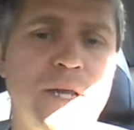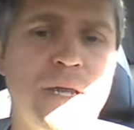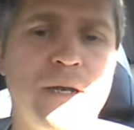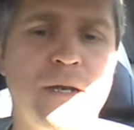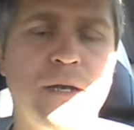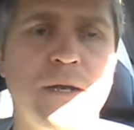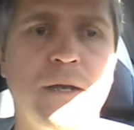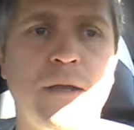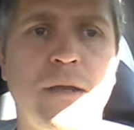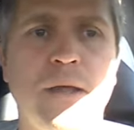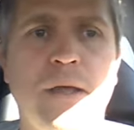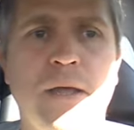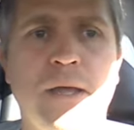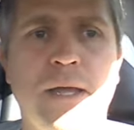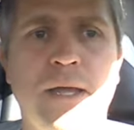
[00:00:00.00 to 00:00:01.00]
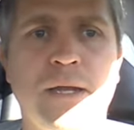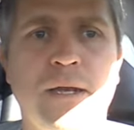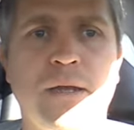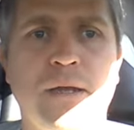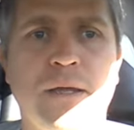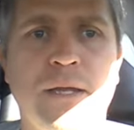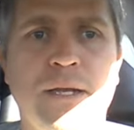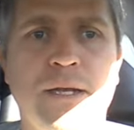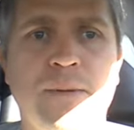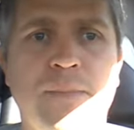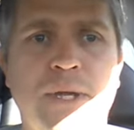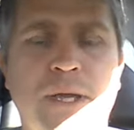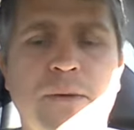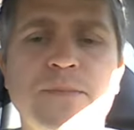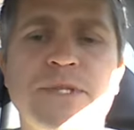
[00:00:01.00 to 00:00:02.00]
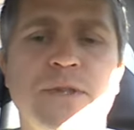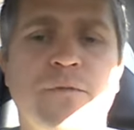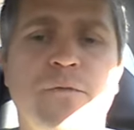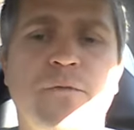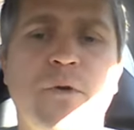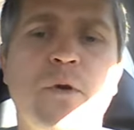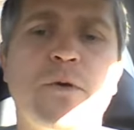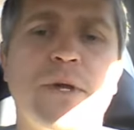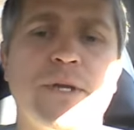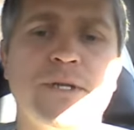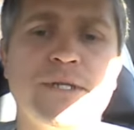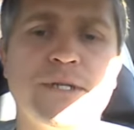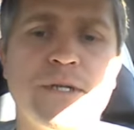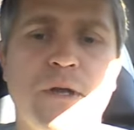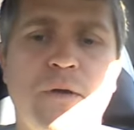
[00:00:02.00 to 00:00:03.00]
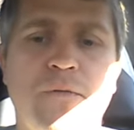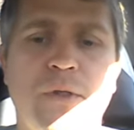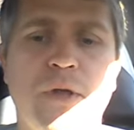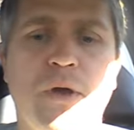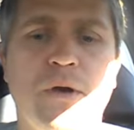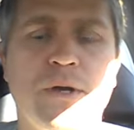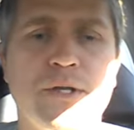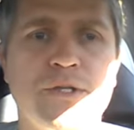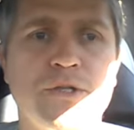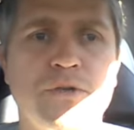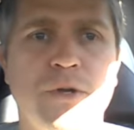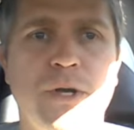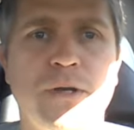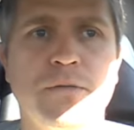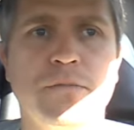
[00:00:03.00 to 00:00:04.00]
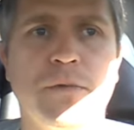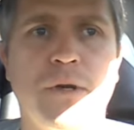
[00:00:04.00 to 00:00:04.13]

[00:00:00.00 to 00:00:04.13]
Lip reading: and it becomes the focus of the artistry.